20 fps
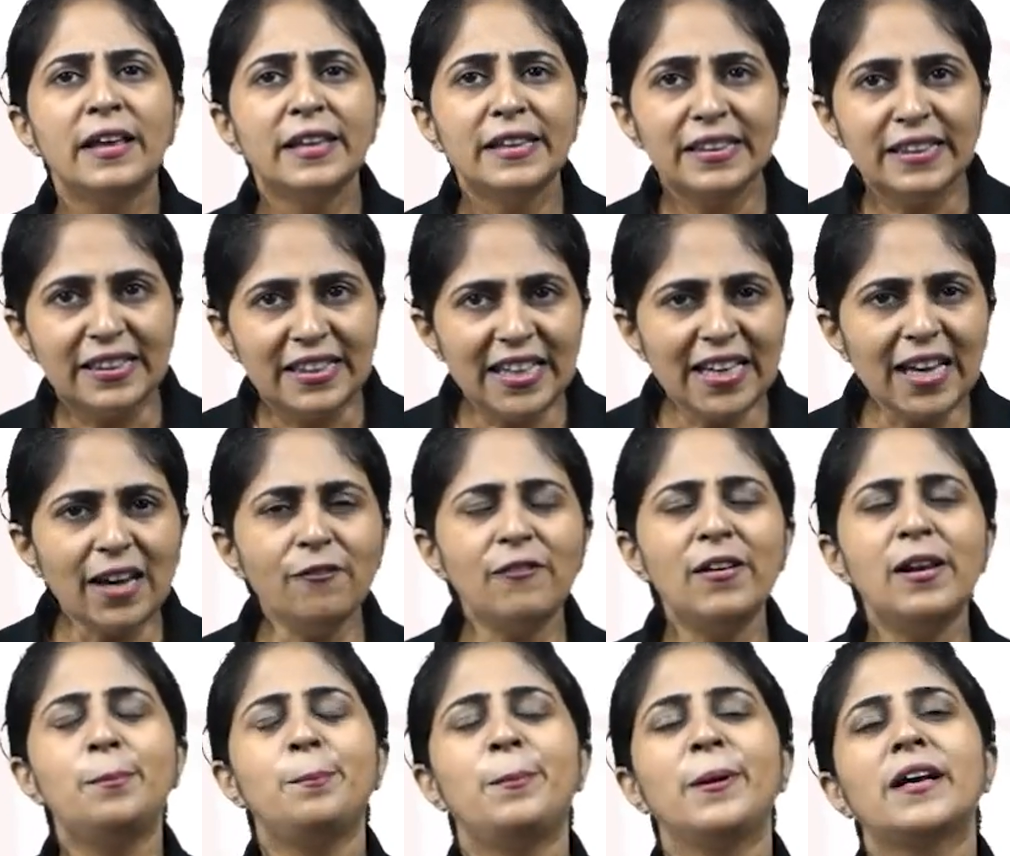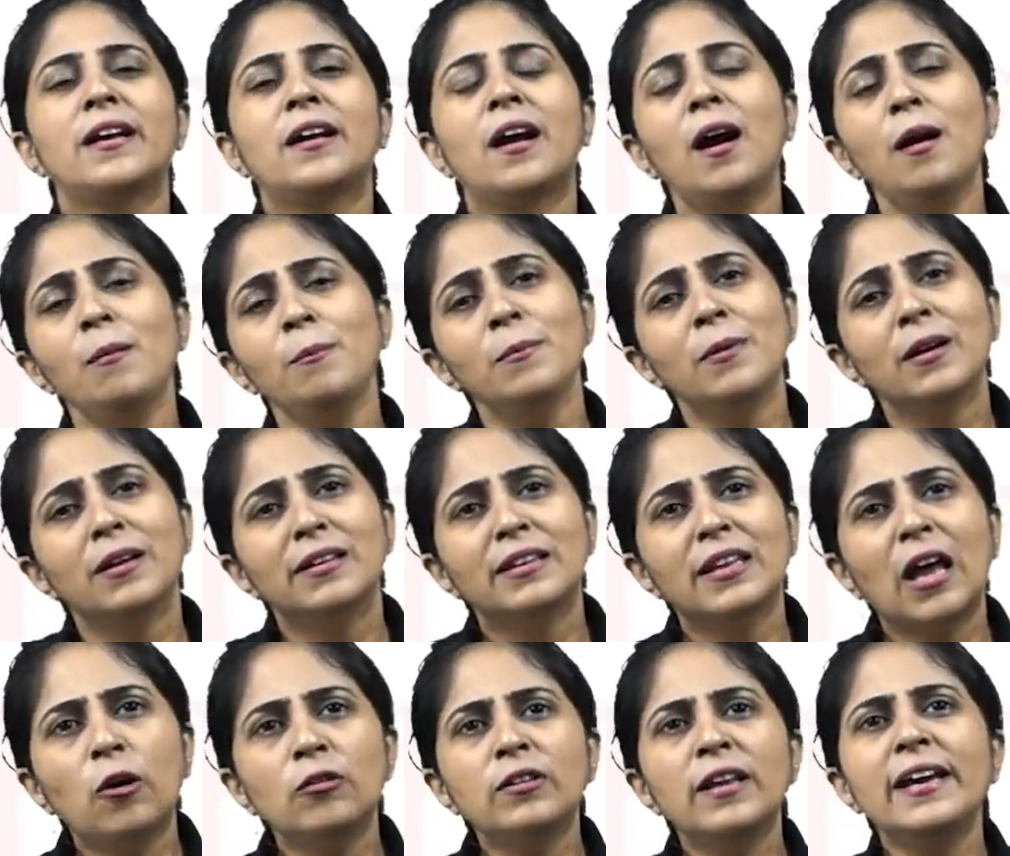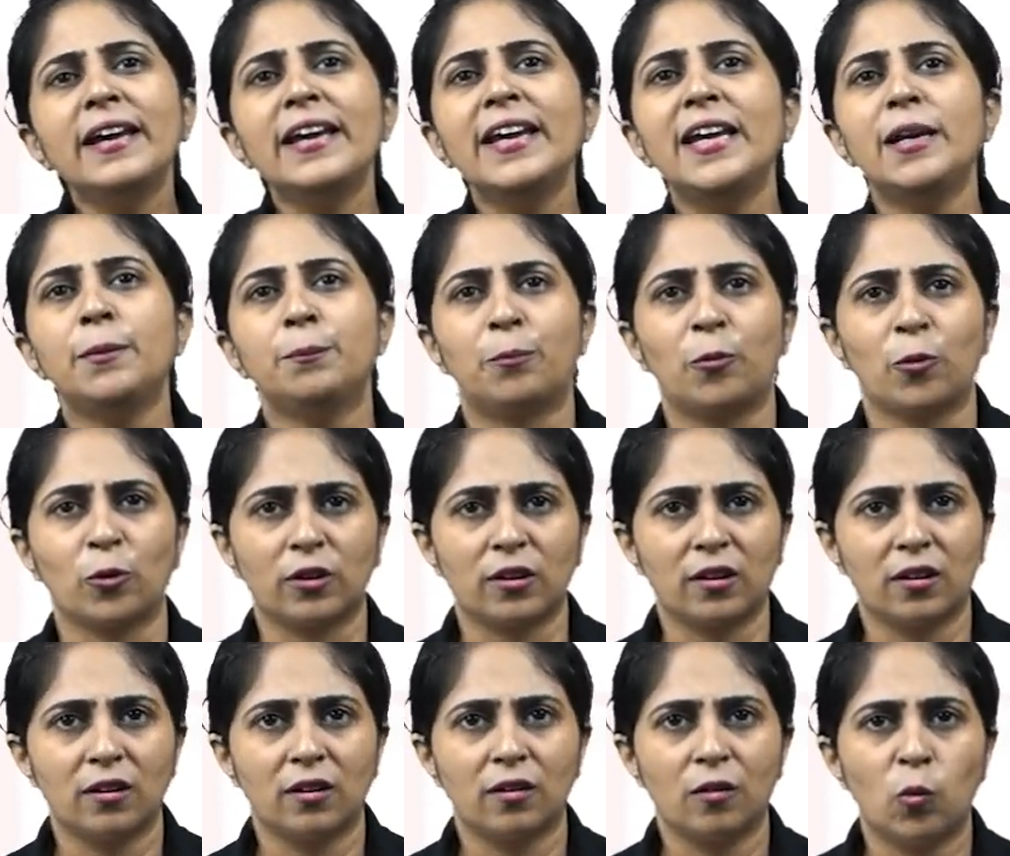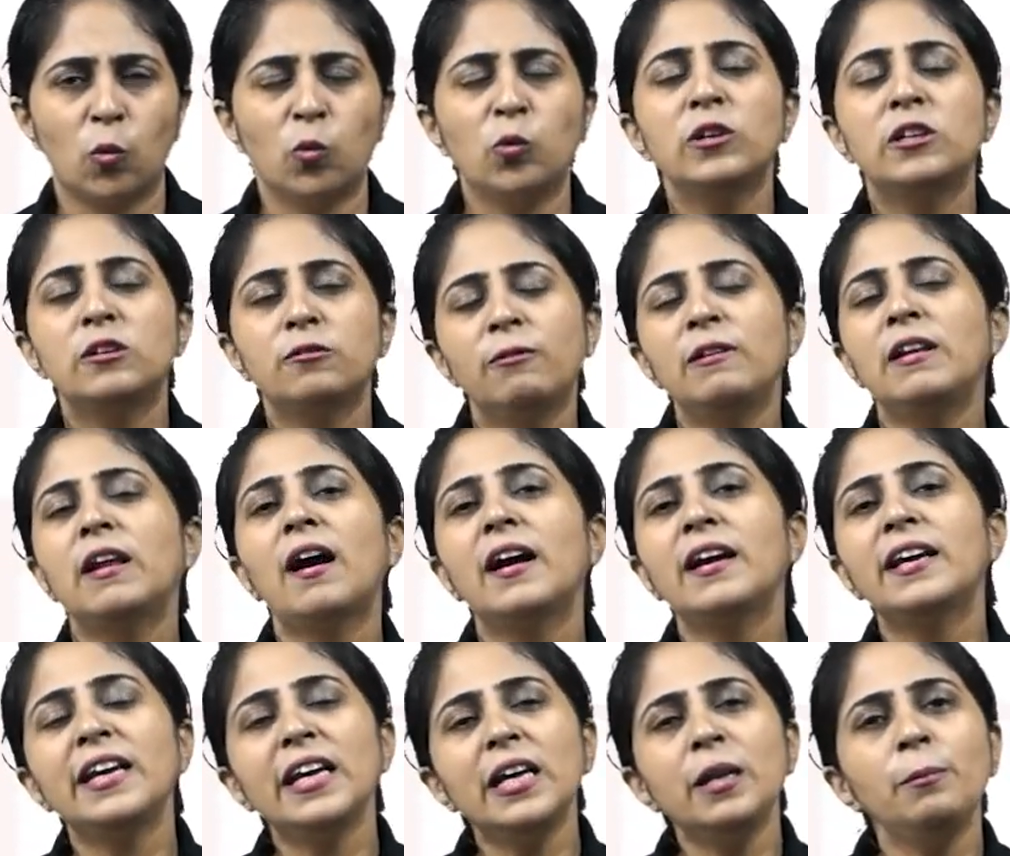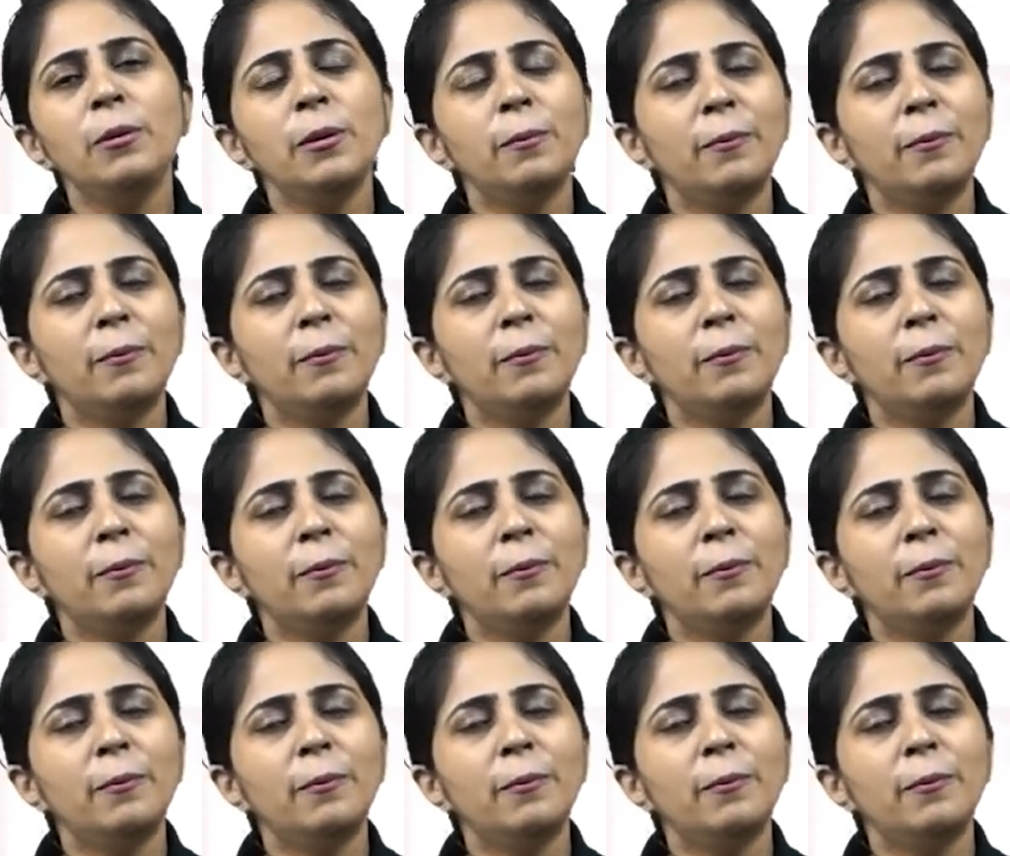they will become now the input, which will again be